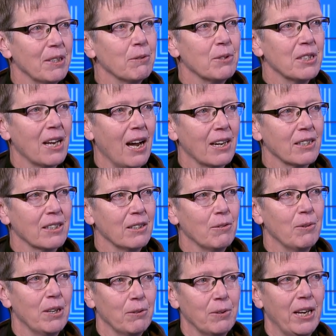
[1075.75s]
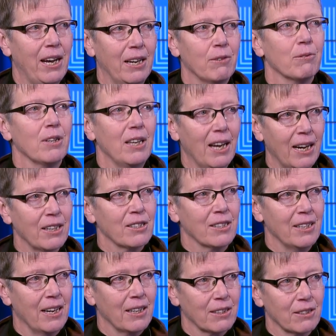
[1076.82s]
It was actually when we had relaxed
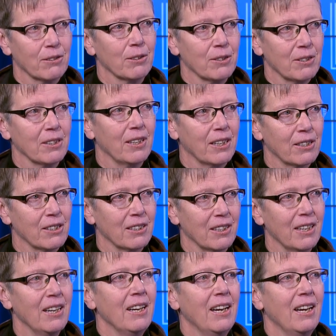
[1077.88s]
natural selection